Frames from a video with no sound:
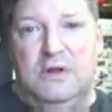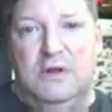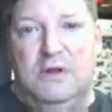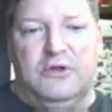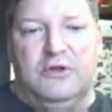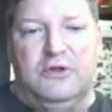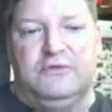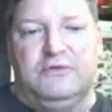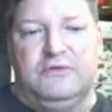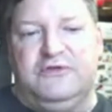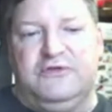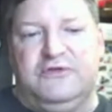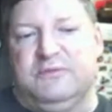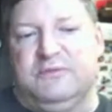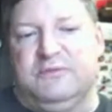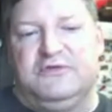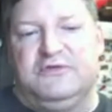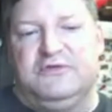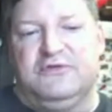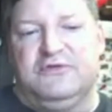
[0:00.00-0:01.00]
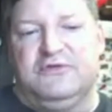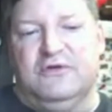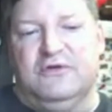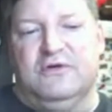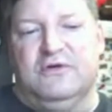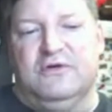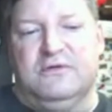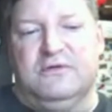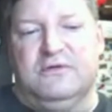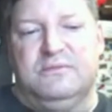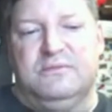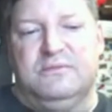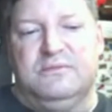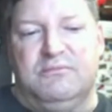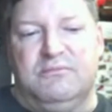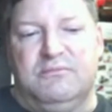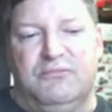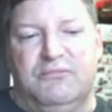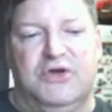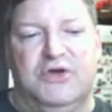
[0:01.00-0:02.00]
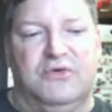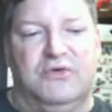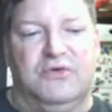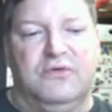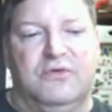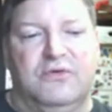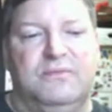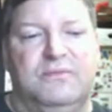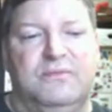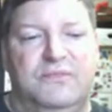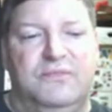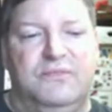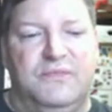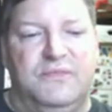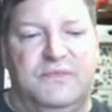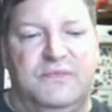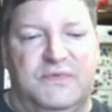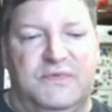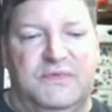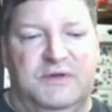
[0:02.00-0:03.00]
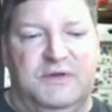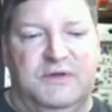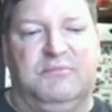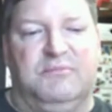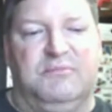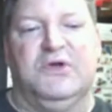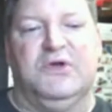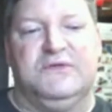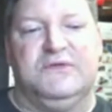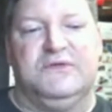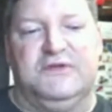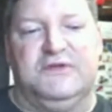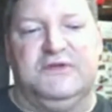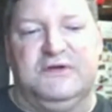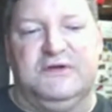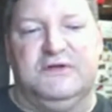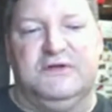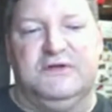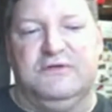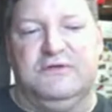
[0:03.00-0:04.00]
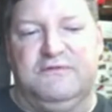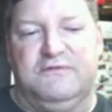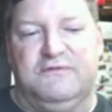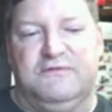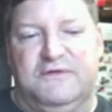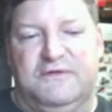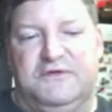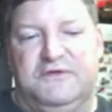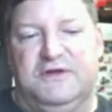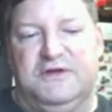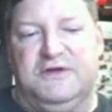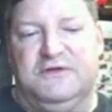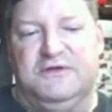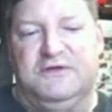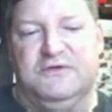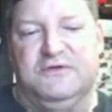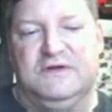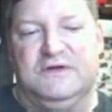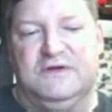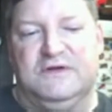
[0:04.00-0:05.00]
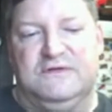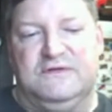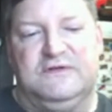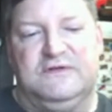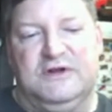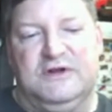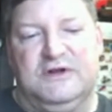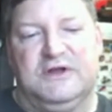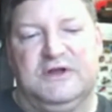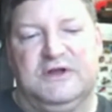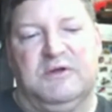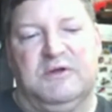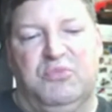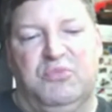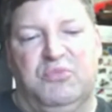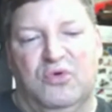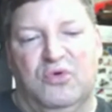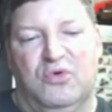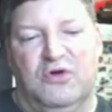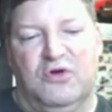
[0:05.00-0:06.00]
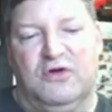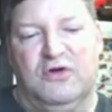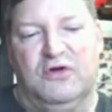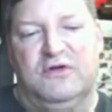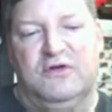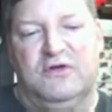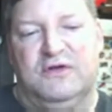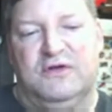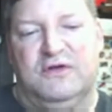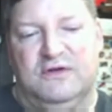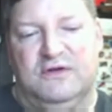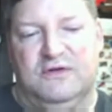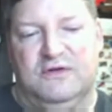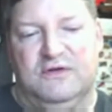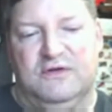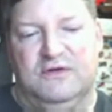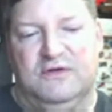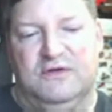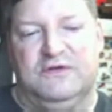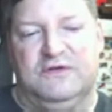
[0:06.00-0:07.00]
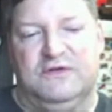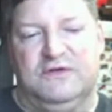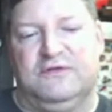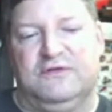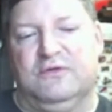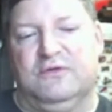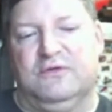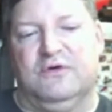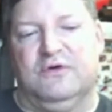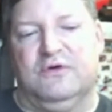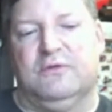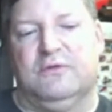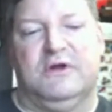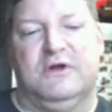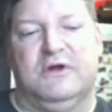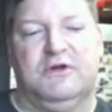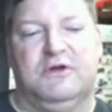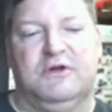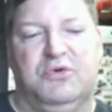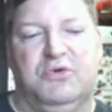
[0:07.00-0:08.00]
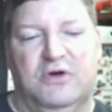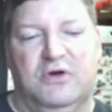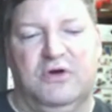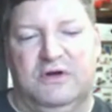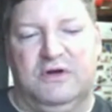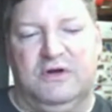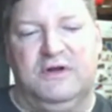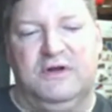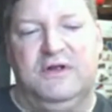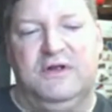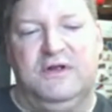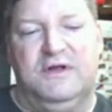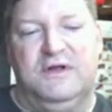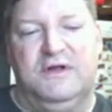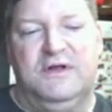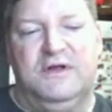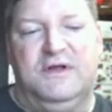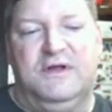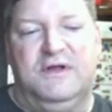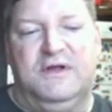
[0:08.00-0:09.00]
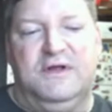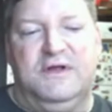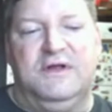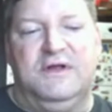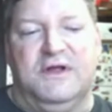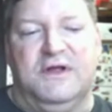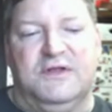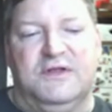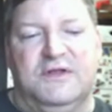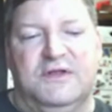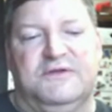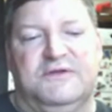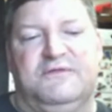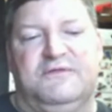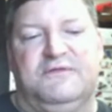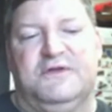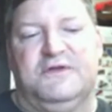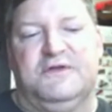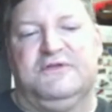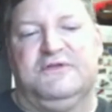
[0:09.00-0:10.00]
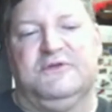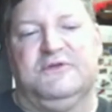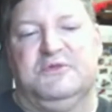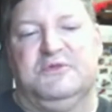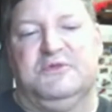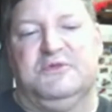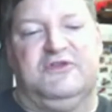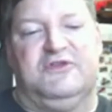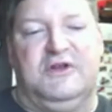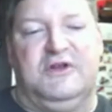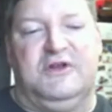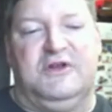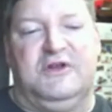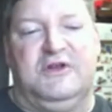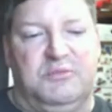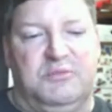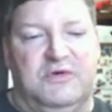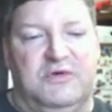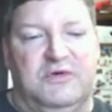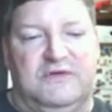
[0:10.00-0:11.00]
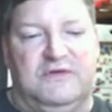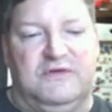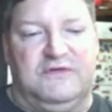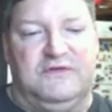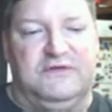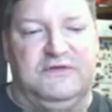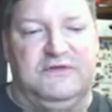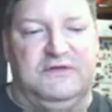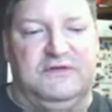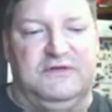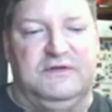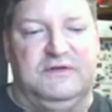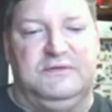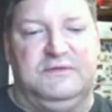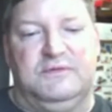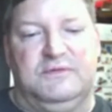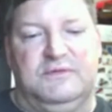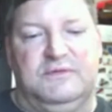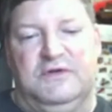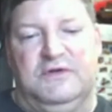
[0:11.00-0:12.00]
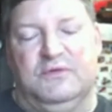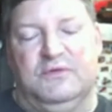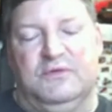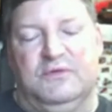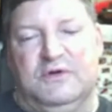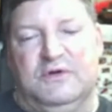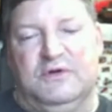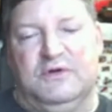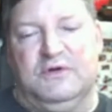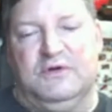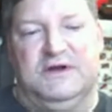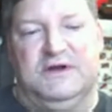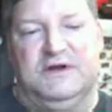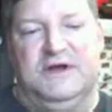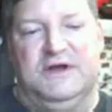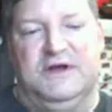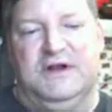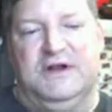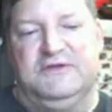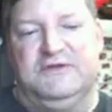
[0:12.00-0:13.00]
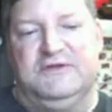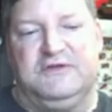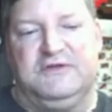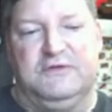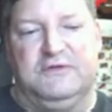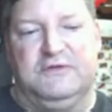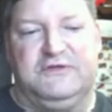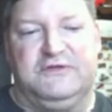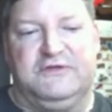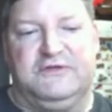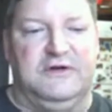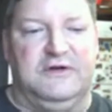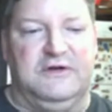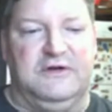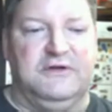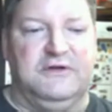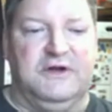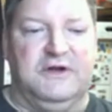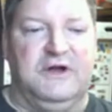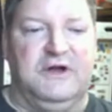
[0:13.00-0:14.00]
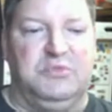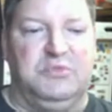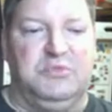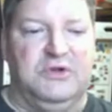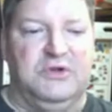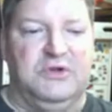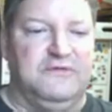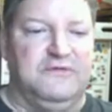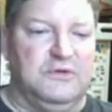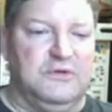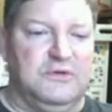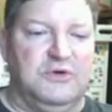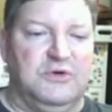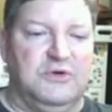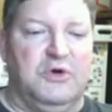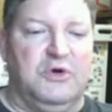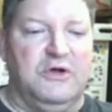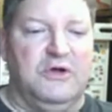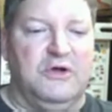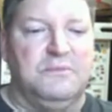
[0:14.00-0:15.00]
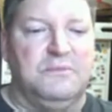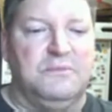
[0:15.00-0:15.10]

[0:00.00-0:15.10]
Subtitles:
a low-temperature metal that melts at 150 degrees that I can pour into or around a part and finish the machining operations. And in order to get it out, I just go set it on a hot plate for a little while,